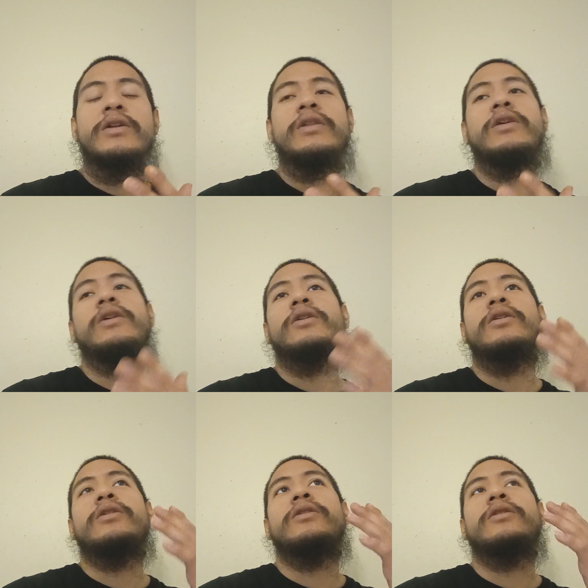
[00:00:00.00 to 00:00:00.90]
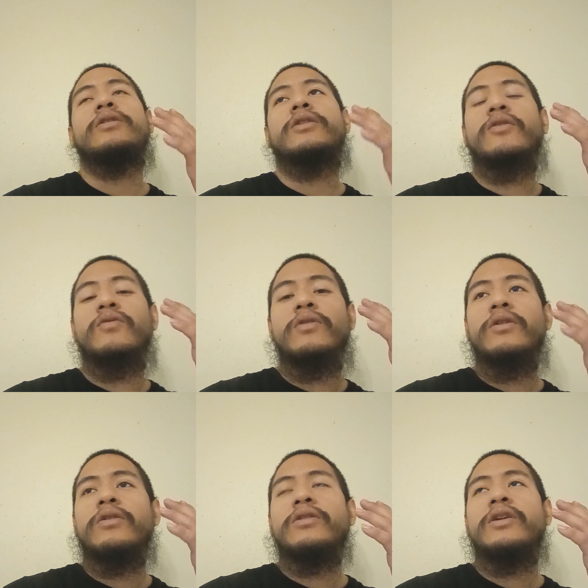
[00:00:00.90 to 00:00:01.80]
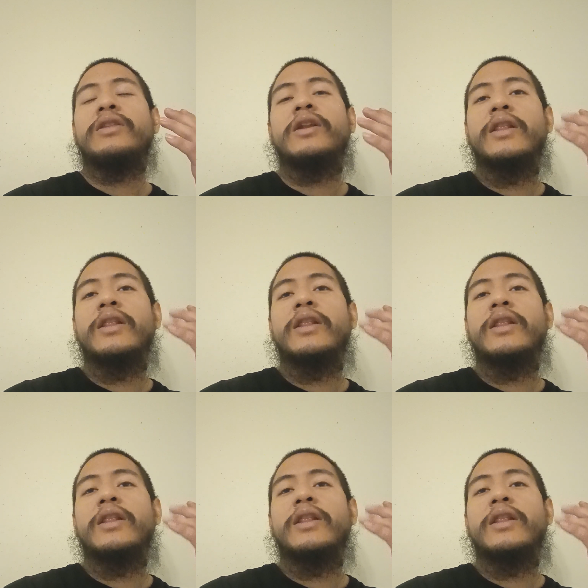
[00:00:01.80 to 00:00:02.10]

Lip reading: they uh they they did